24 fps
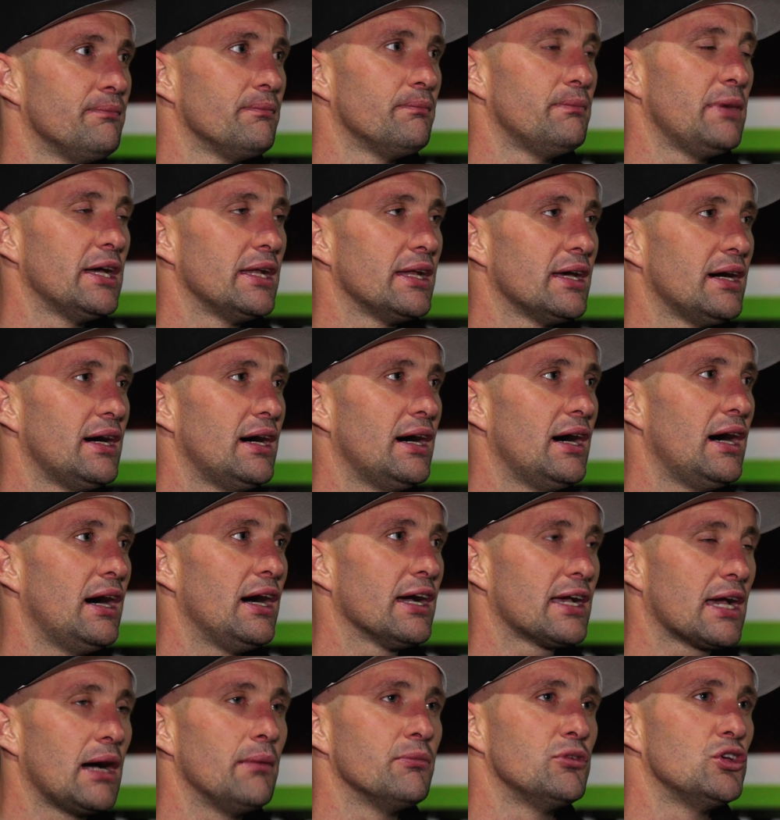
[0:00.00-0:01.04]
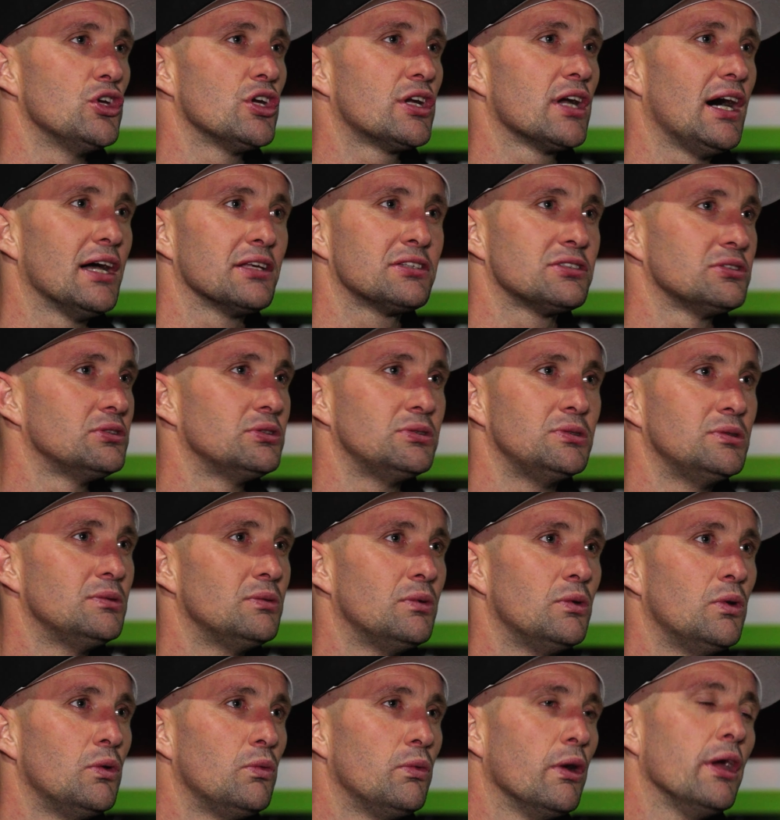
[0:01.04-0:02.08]
But come Newcastle,
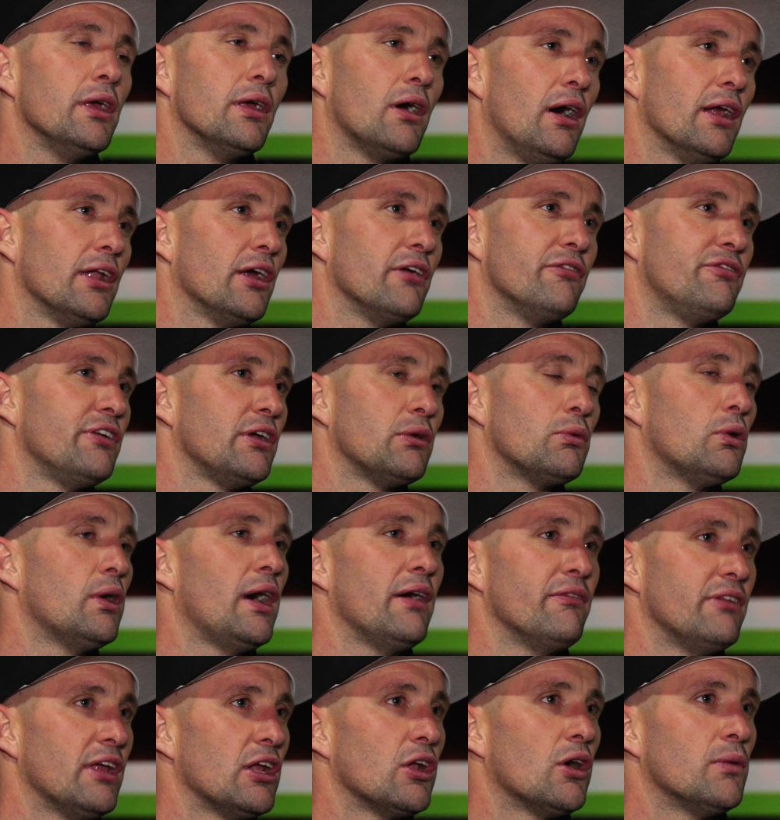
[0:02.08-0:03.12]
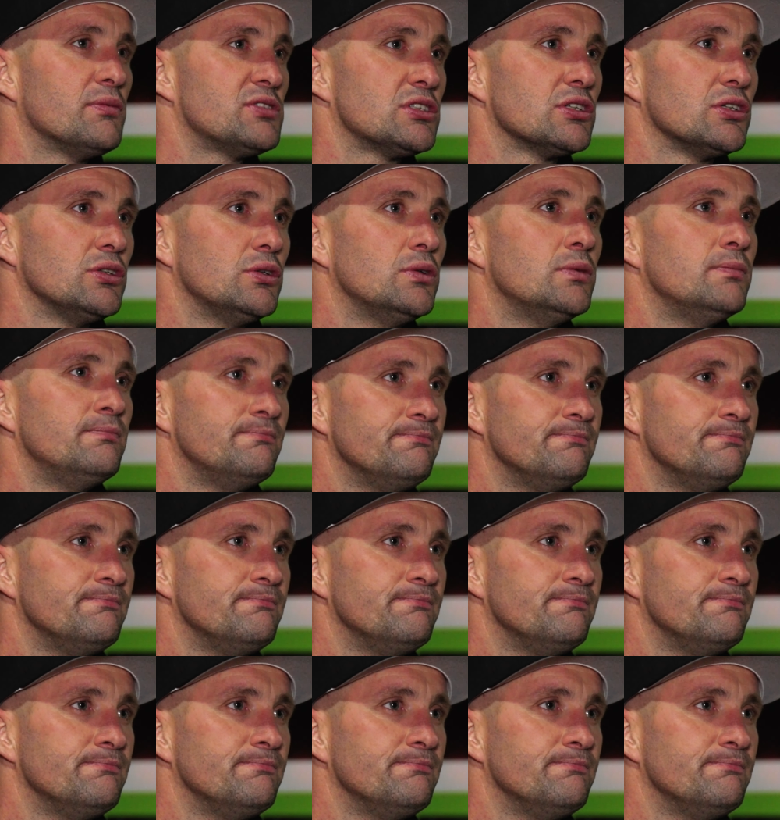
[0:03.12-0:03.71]
I don't think we'll have that obstacle.